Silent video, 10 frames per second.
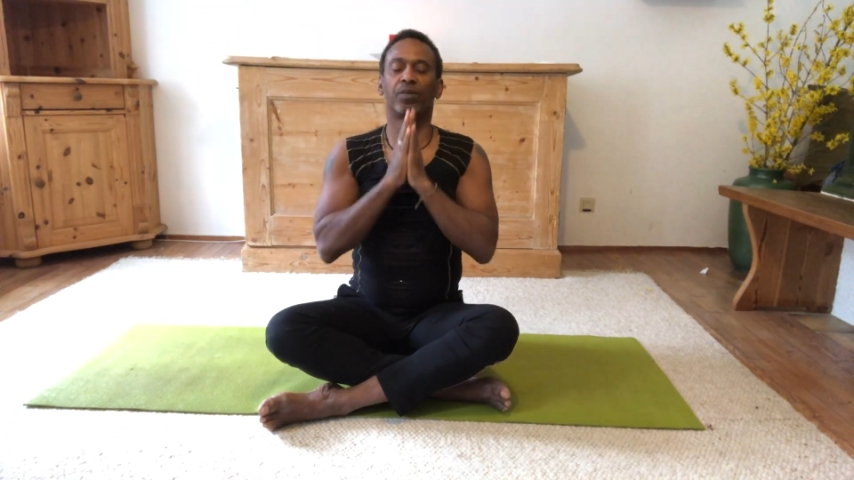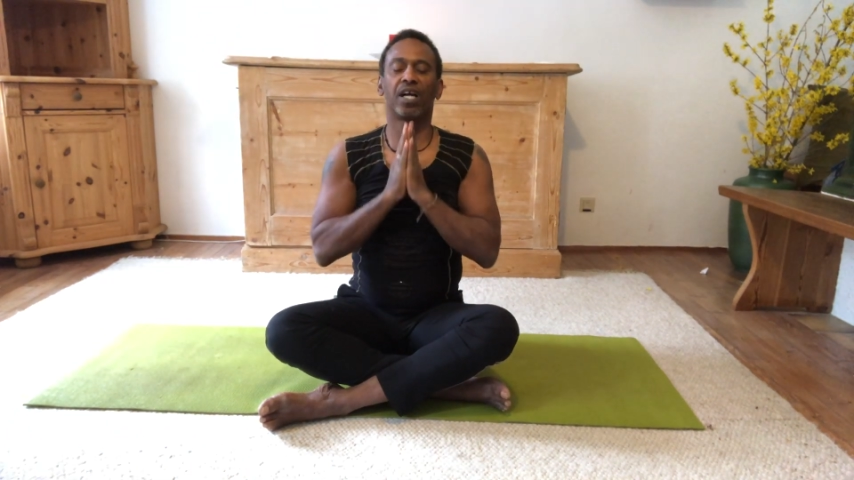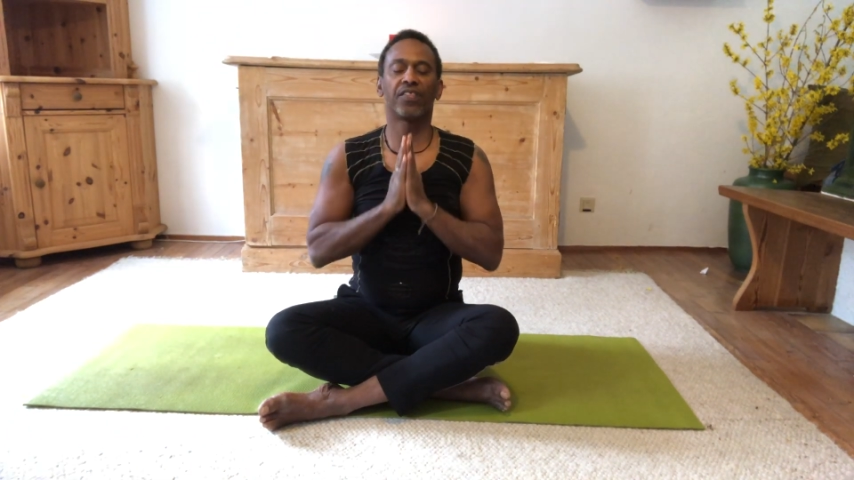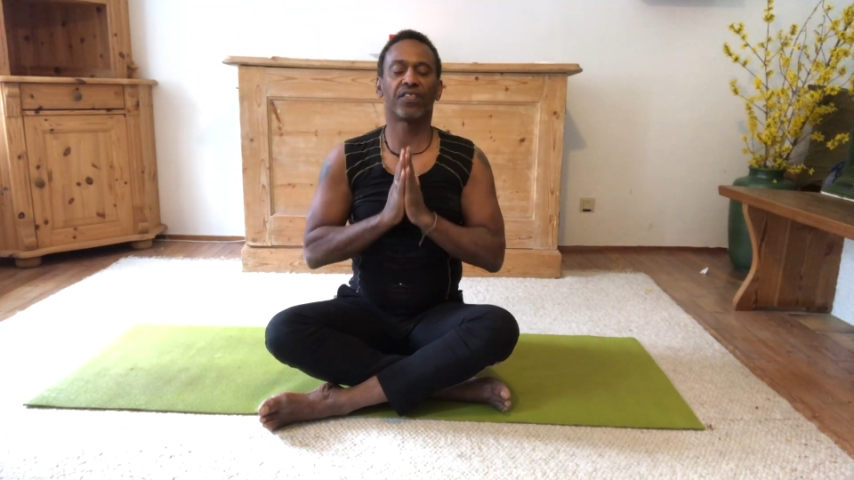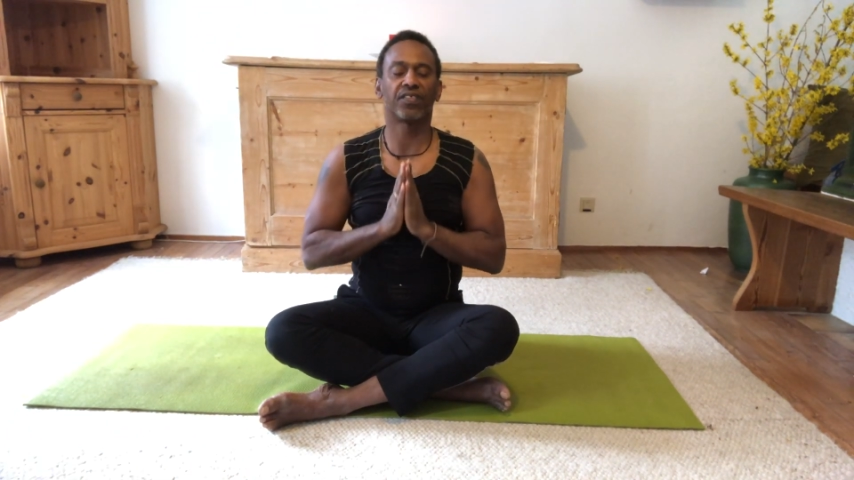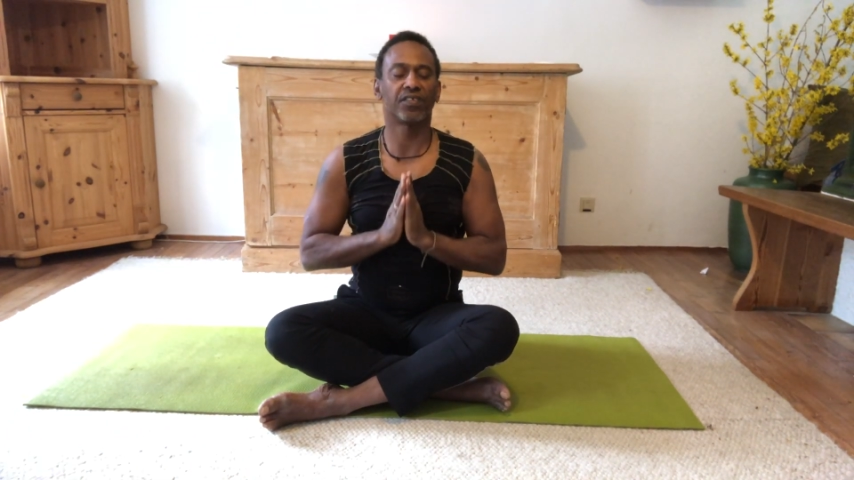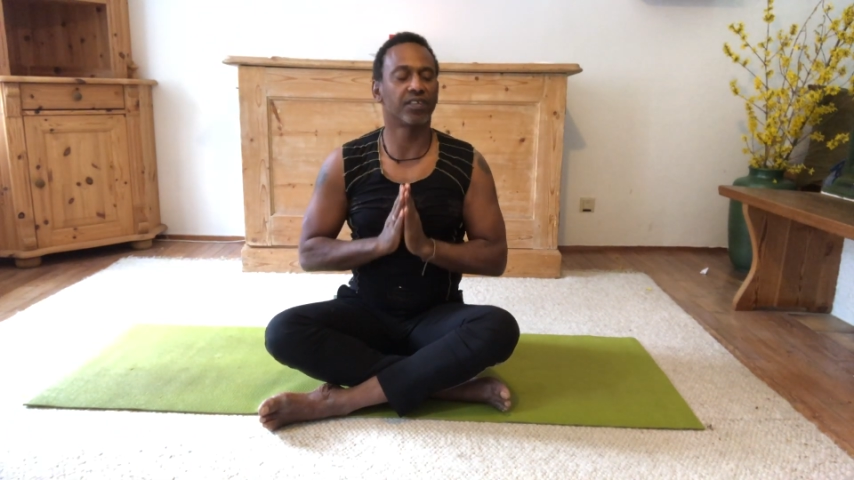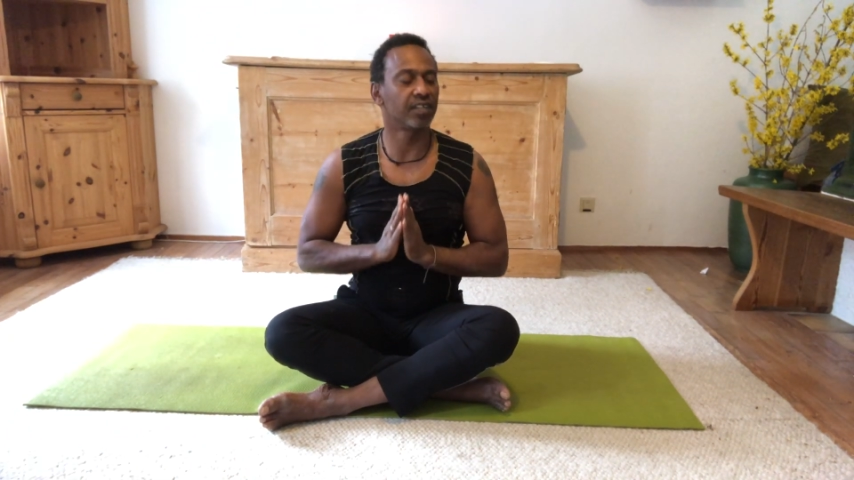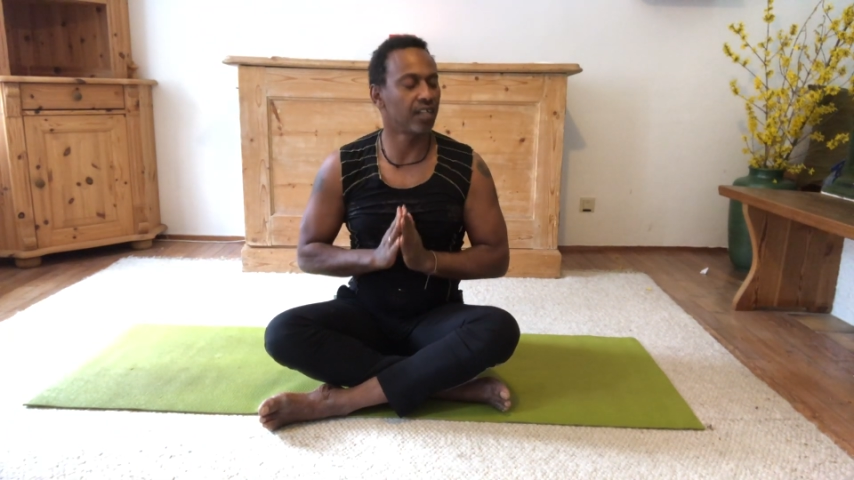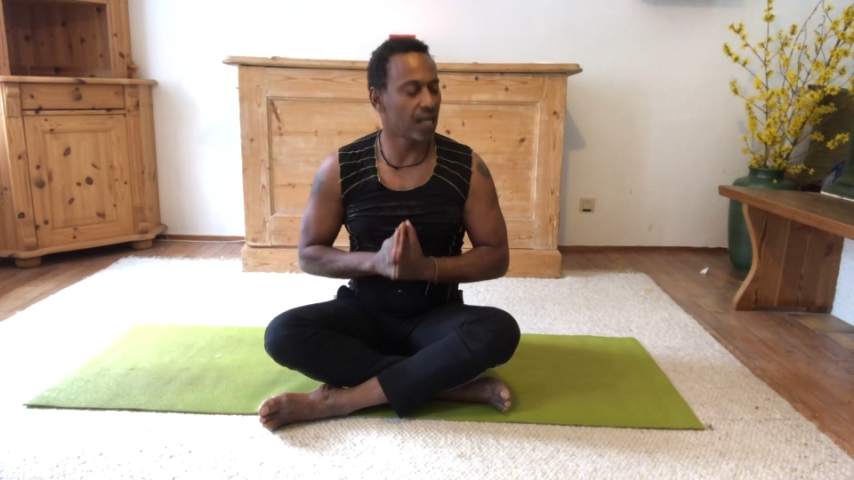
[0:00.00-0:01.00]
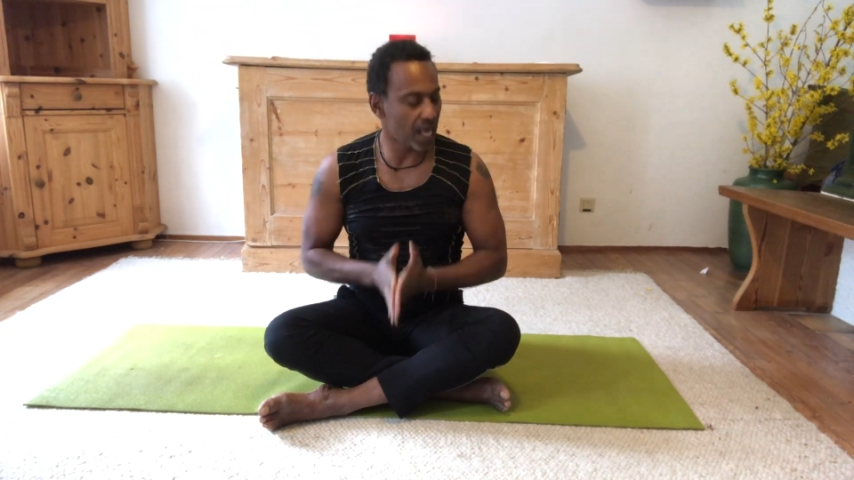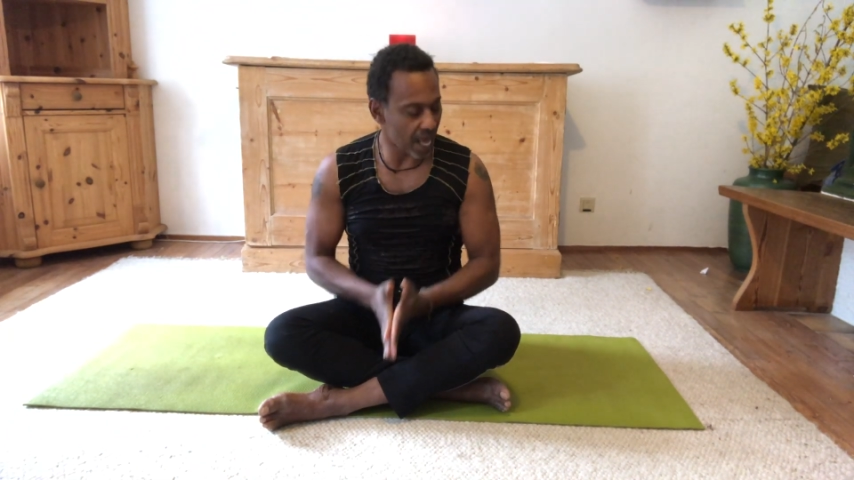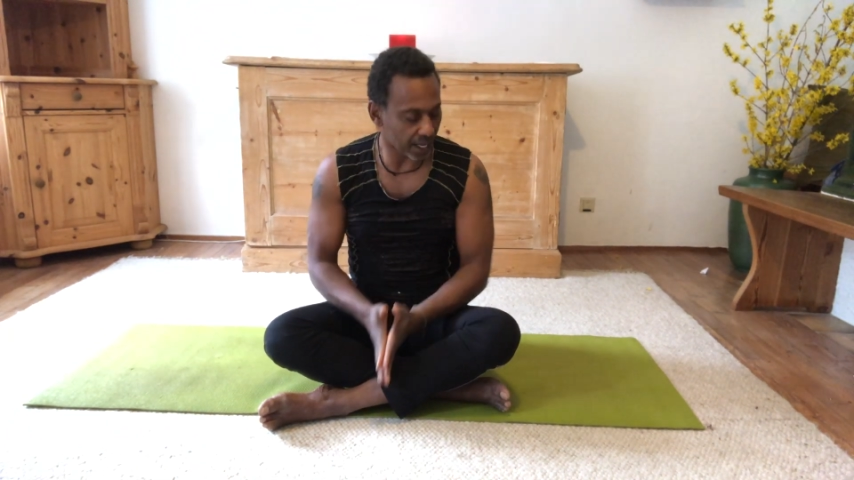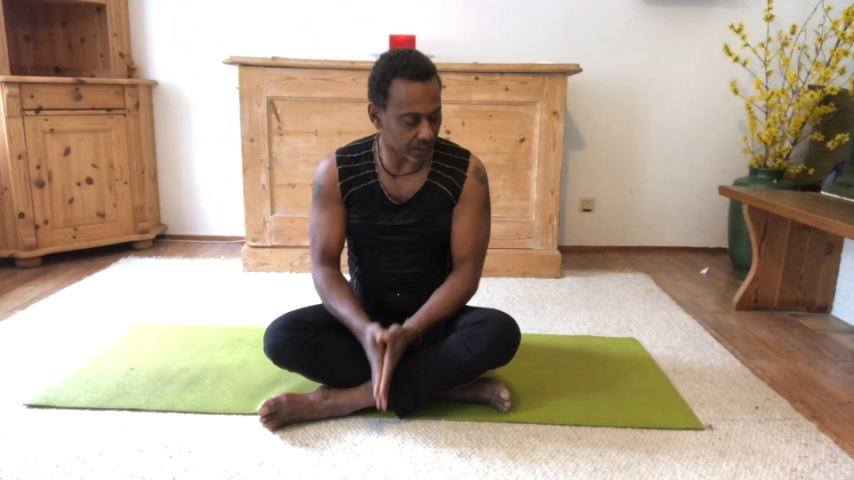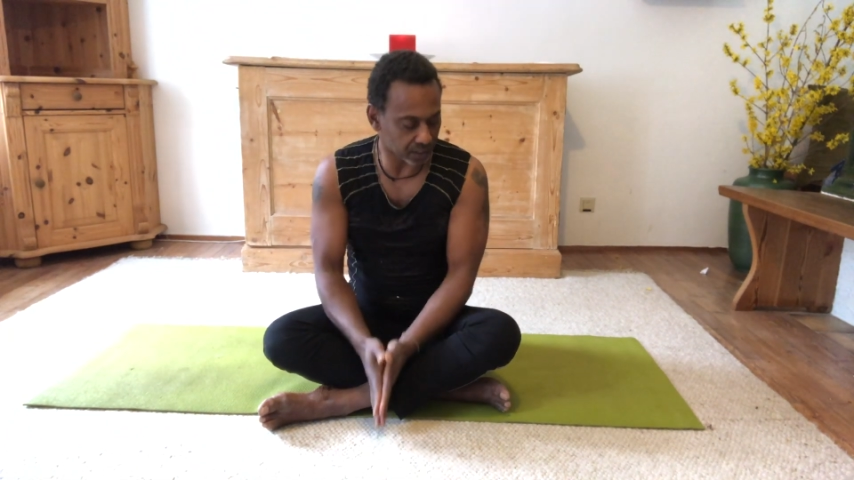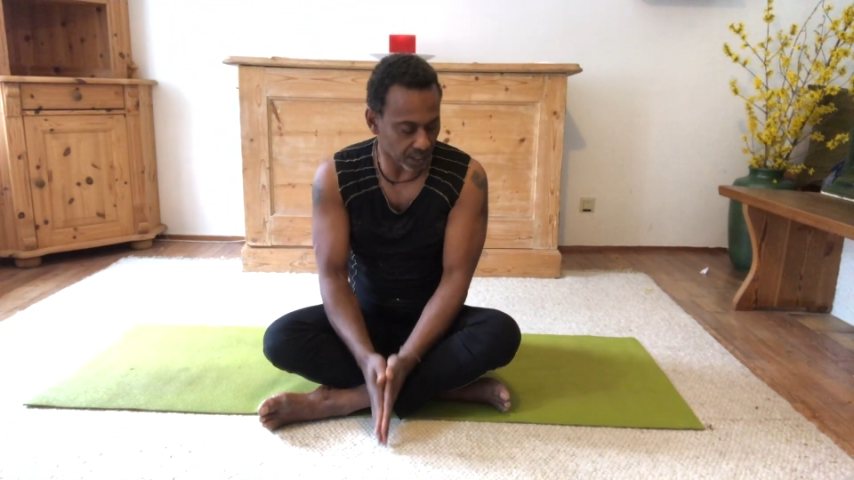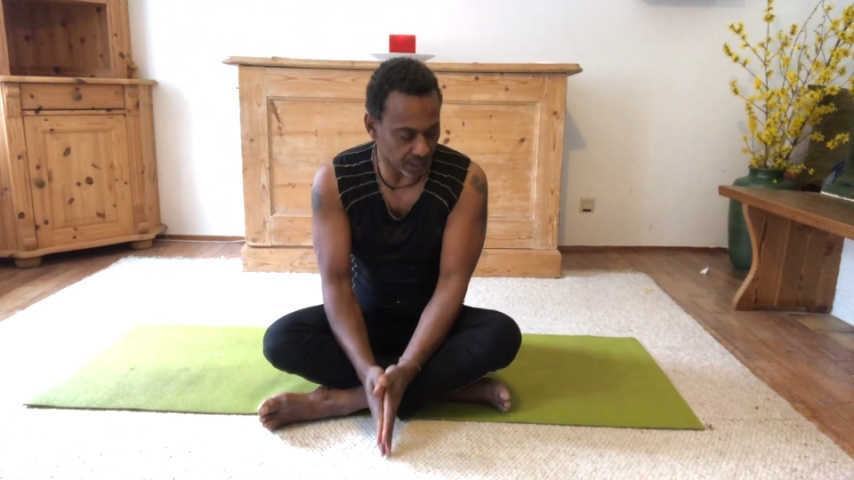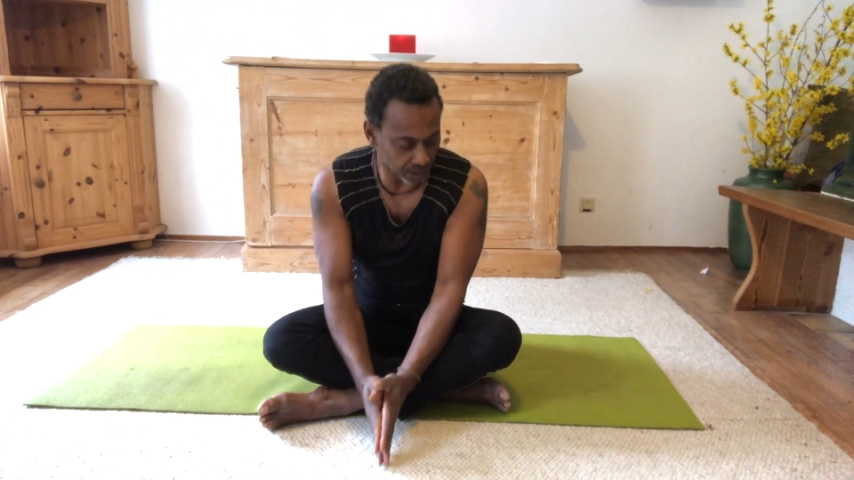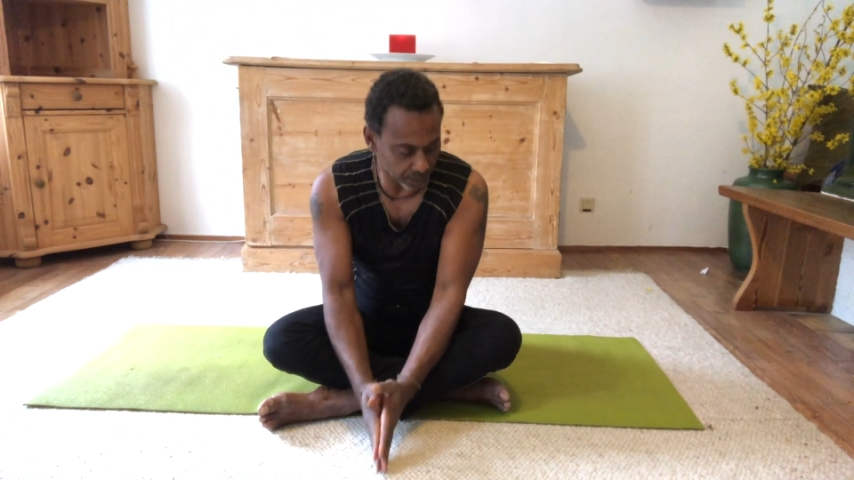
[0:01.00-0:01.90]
breath. Exhale.